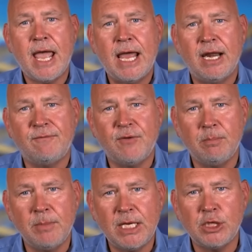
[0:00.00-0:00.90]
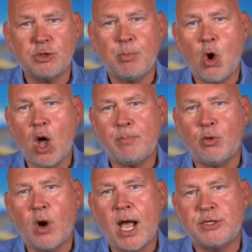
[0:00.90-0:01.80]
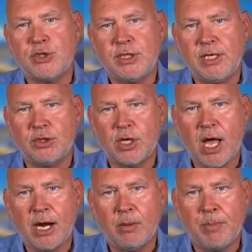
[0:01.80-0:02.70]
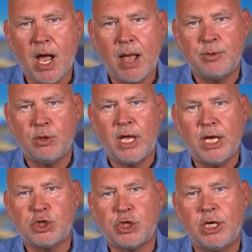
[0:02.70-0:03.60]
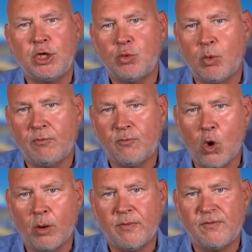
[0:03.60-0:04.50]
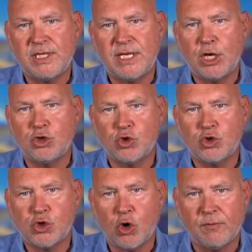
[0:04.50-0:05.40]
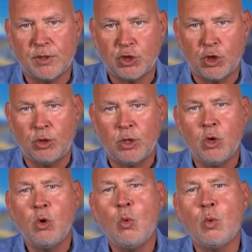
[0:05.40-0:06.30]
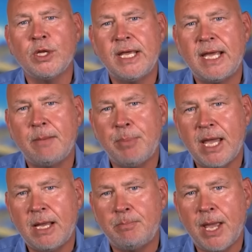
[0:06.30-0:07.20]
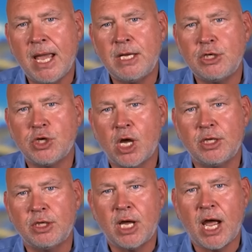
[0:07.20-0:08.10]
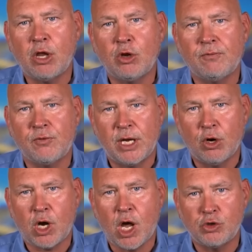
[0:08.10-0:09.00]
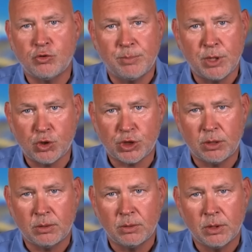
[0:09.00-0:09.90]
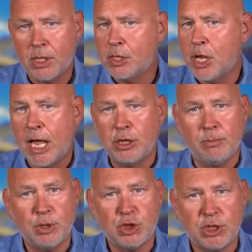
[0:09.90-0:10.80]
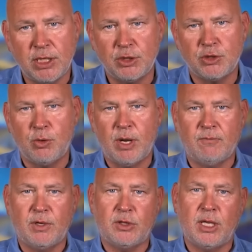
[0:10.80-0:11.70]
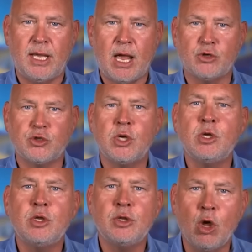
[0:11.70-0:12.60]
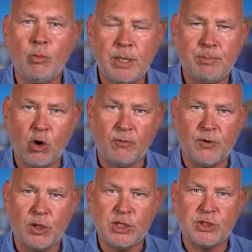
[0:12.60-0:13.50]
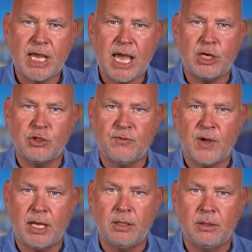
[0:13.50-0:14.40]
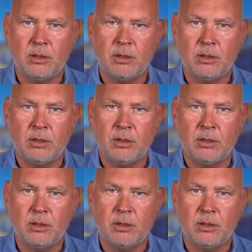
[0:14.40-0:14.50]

And if it means pauperizing the entire population into a form of indentured servitude where they get paid pennies on the dollar for their contribution and the machines do everything else, they'll be perfectly satisfied